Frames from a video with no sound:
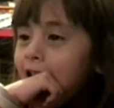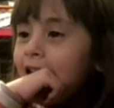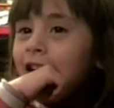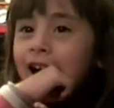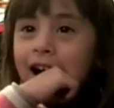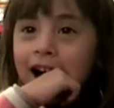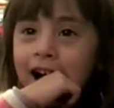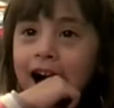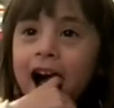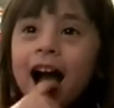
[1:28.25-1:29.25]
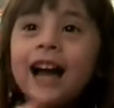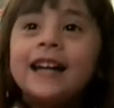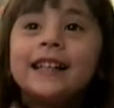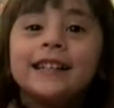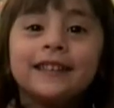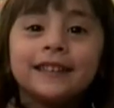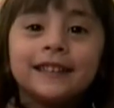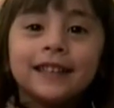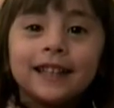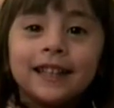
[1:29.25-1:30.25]
remember? She thought it was a kitty cat
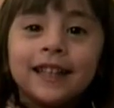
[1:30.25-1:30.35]
knocking.